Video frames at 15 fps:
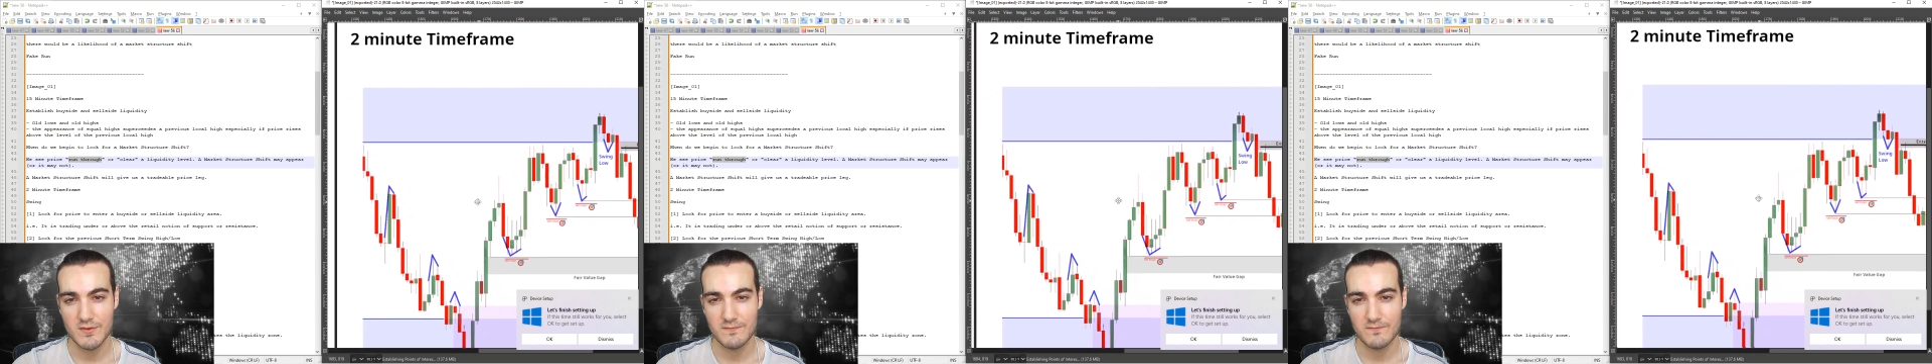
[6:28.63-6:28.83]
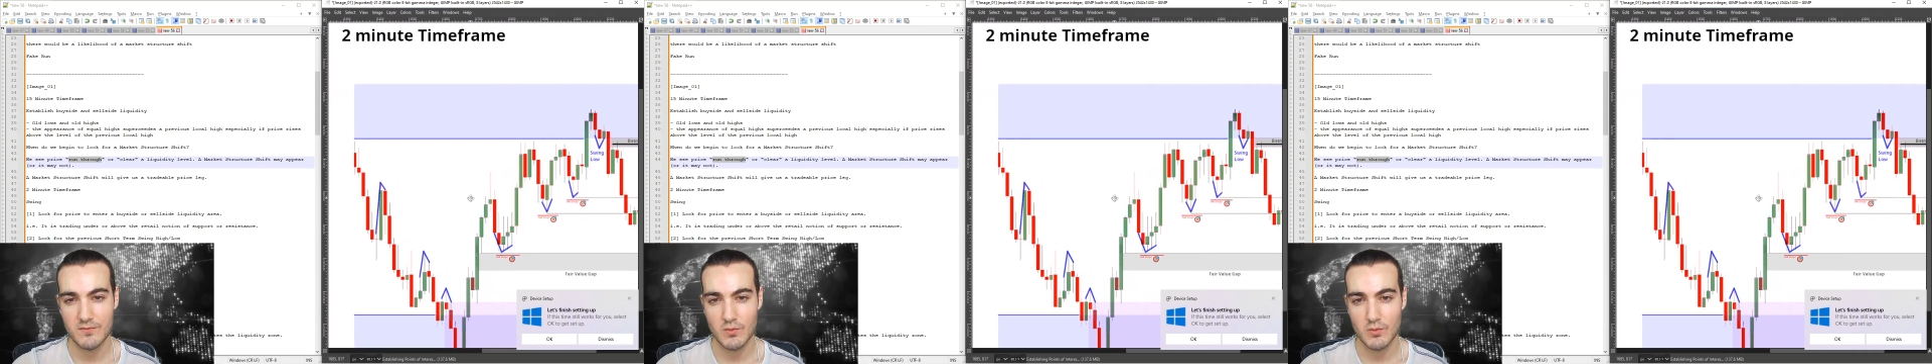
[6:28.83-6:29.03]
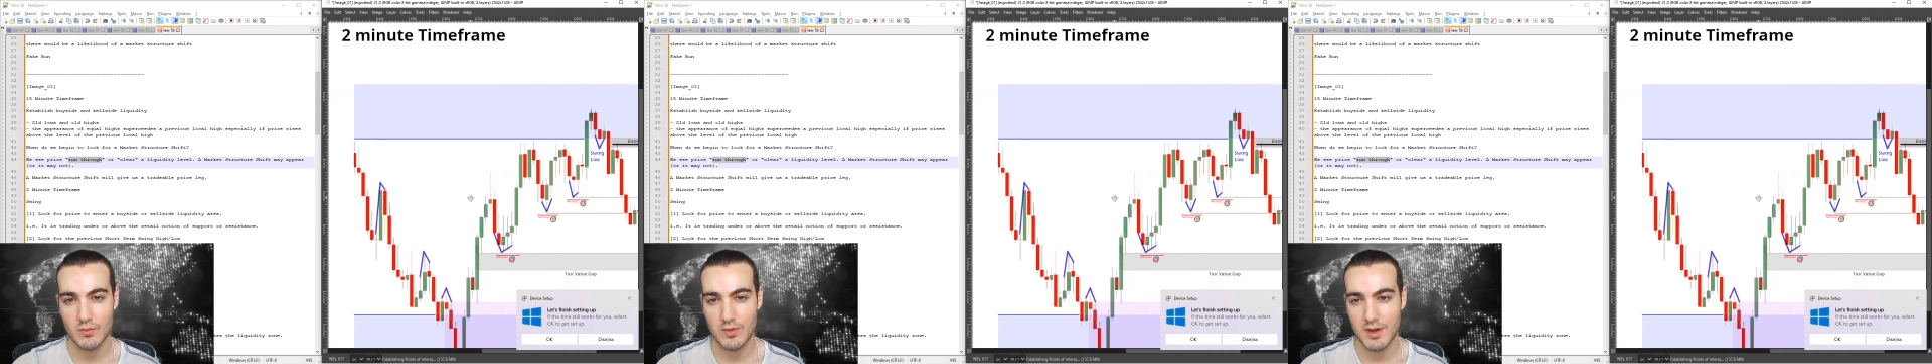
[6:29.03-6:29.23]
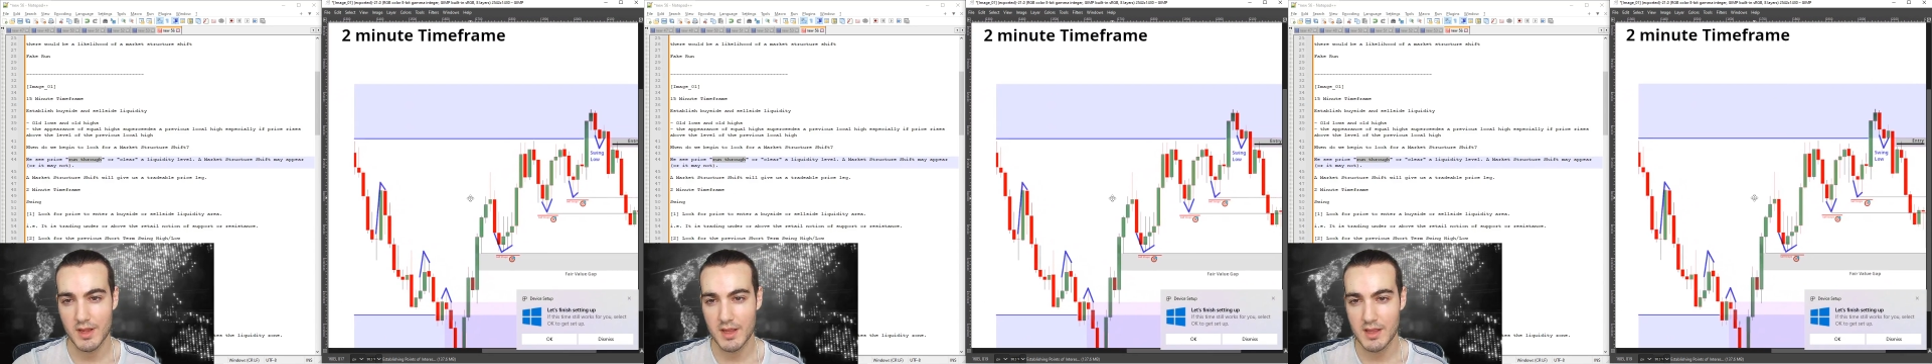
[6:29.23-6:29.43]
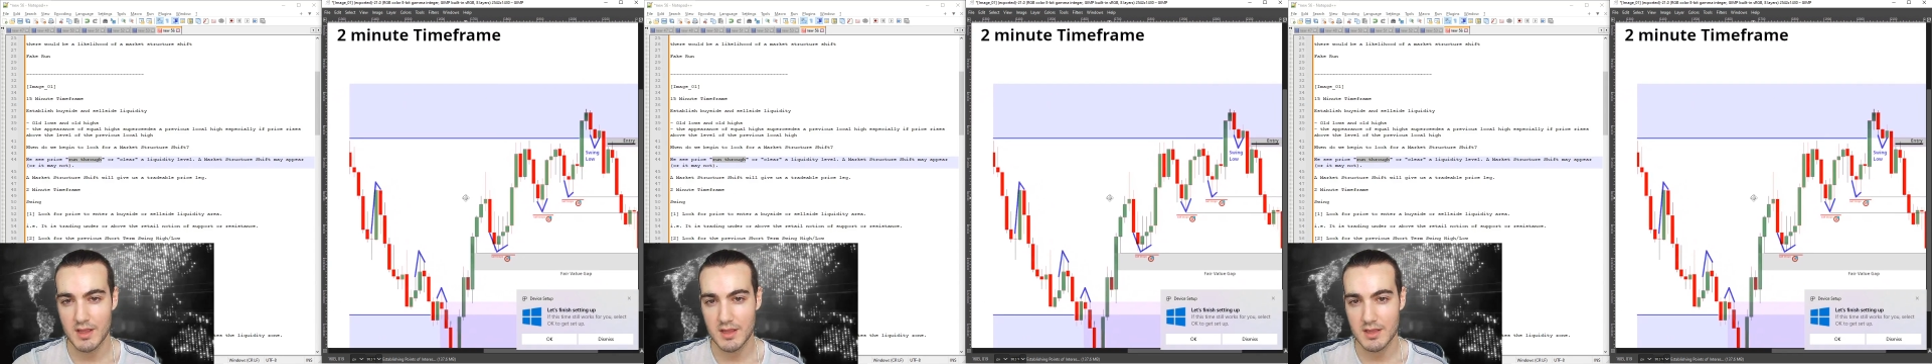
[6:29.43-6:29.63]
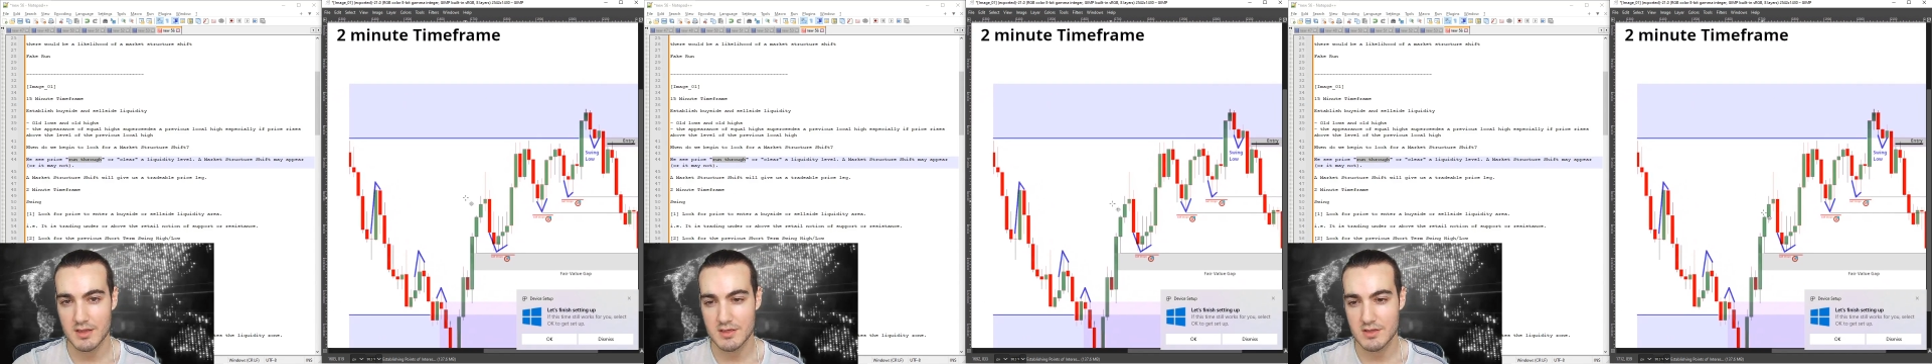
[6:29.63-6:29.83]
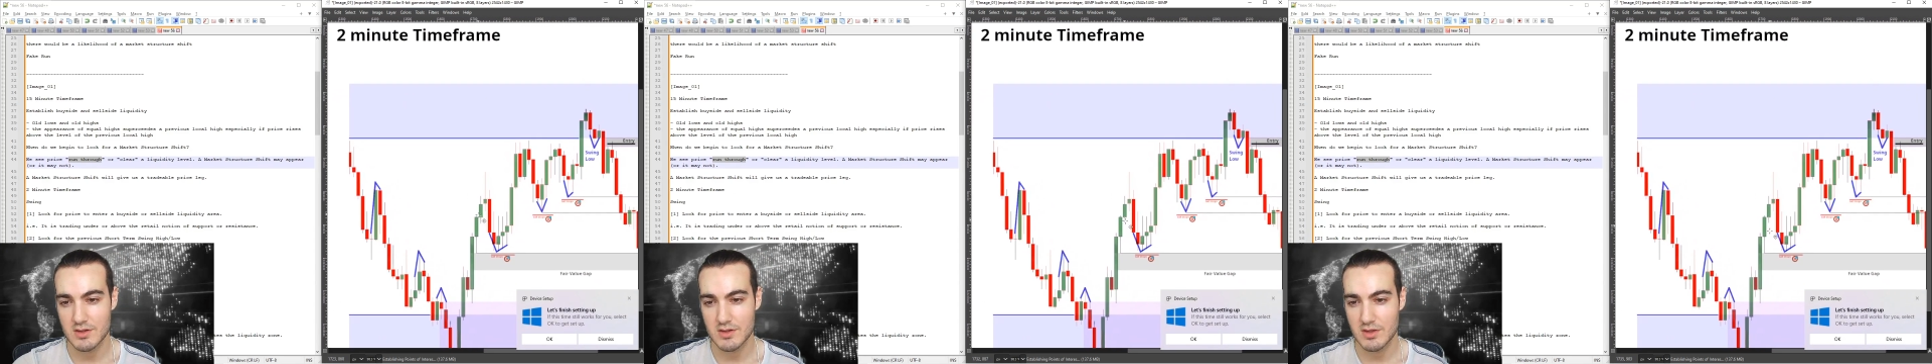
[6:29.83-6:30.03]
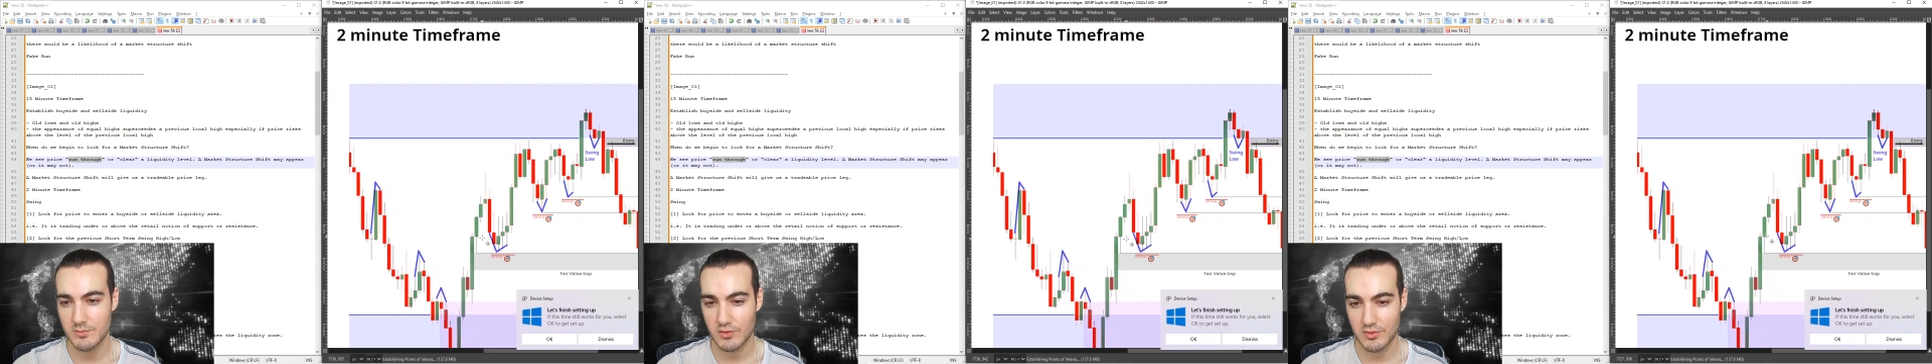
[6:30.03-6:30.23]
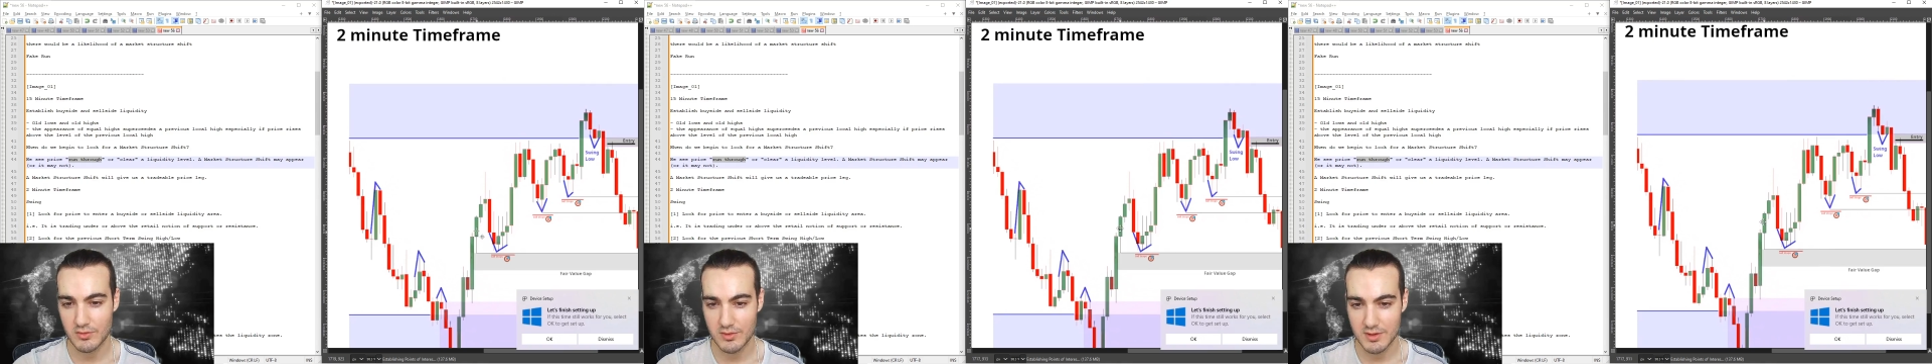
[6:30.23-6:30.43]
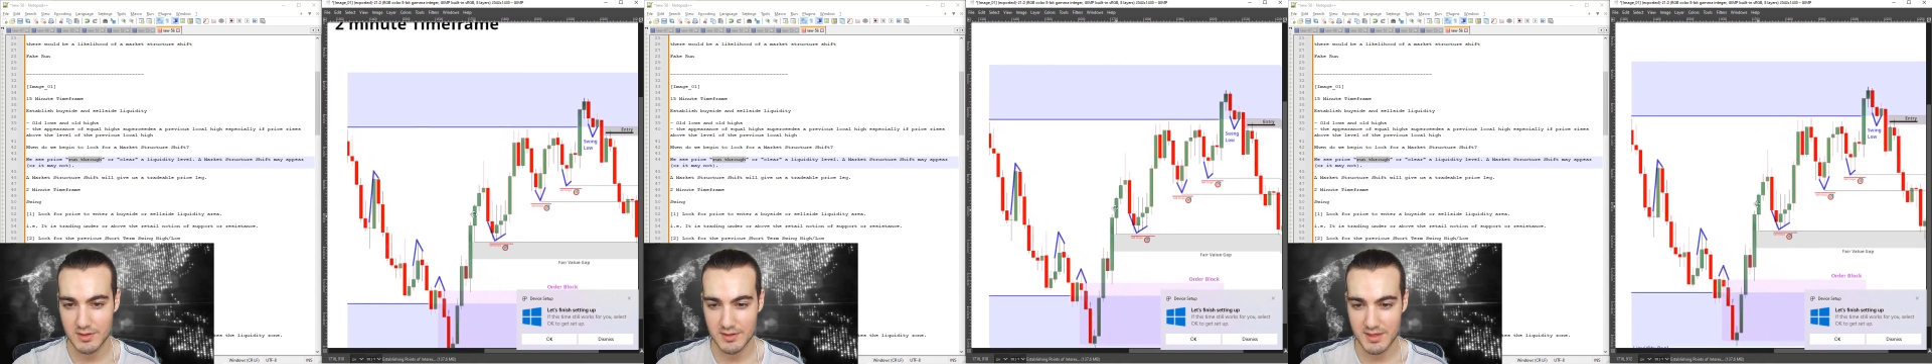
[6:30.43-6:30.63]
for a deeper
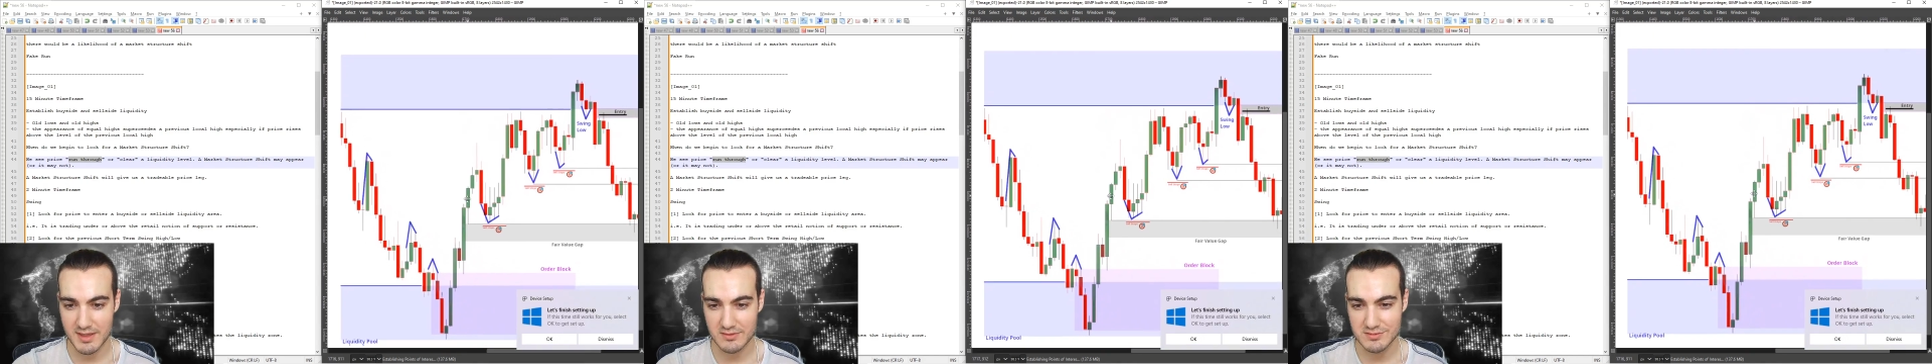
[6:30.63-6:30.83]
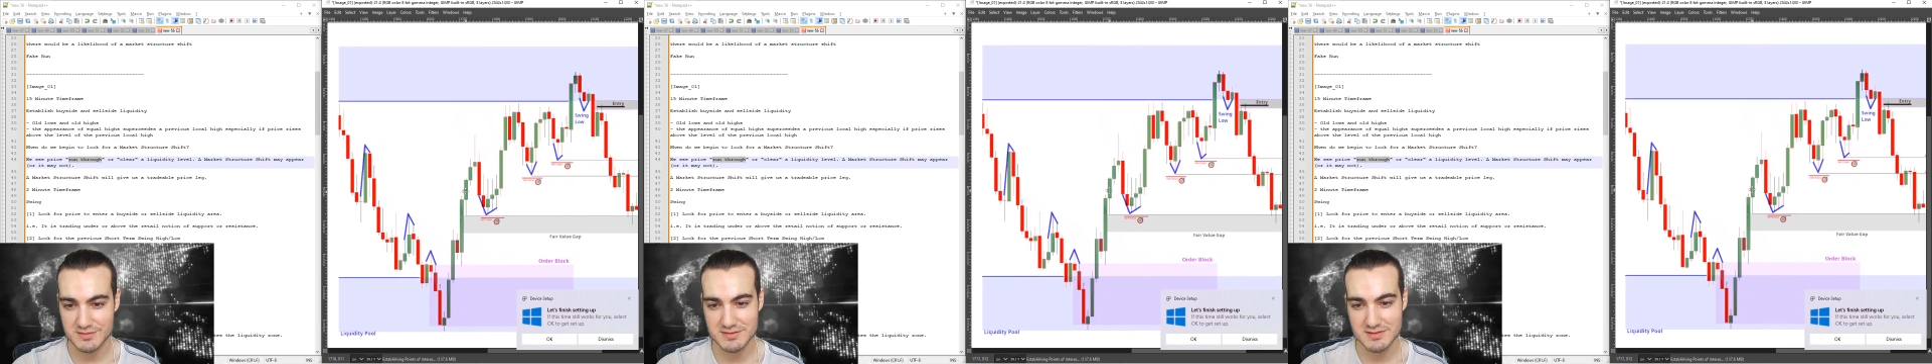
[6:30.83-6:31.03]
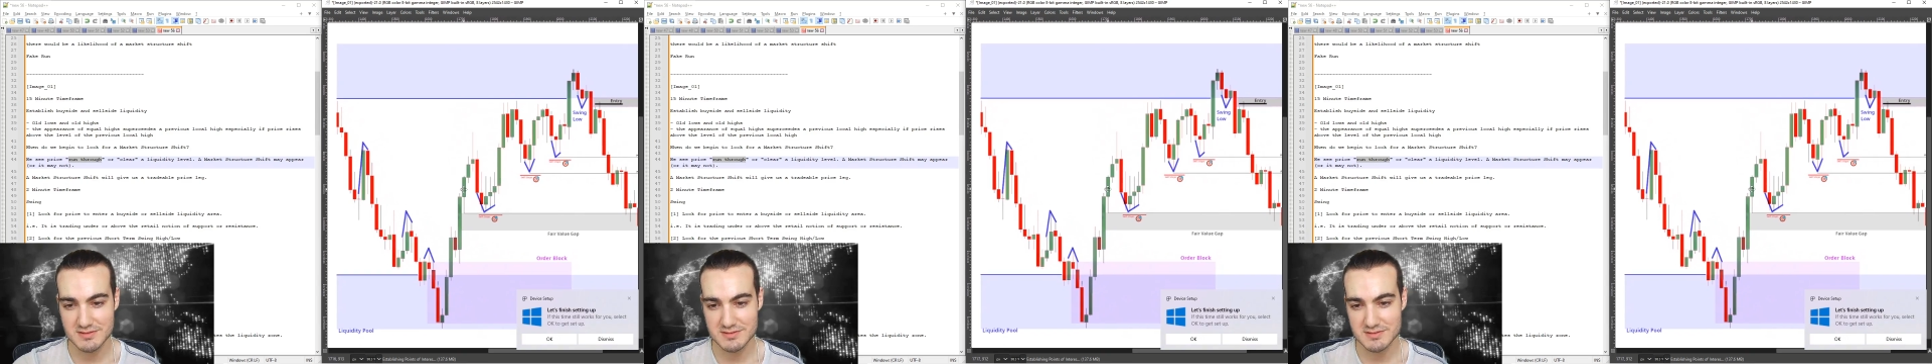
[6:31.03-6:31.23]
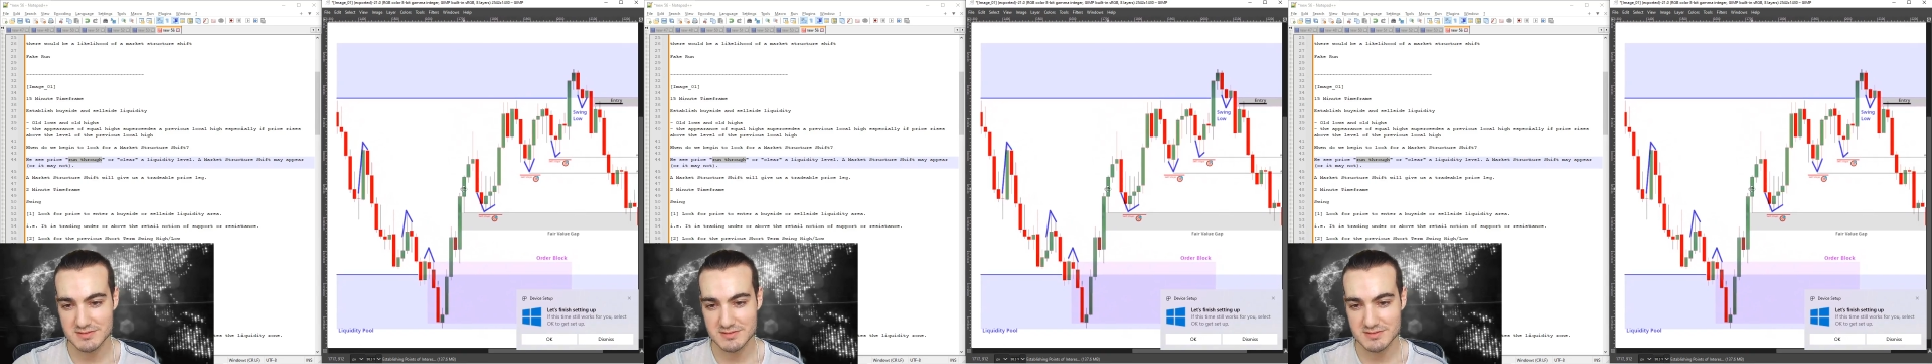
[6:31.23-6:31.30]
analysis.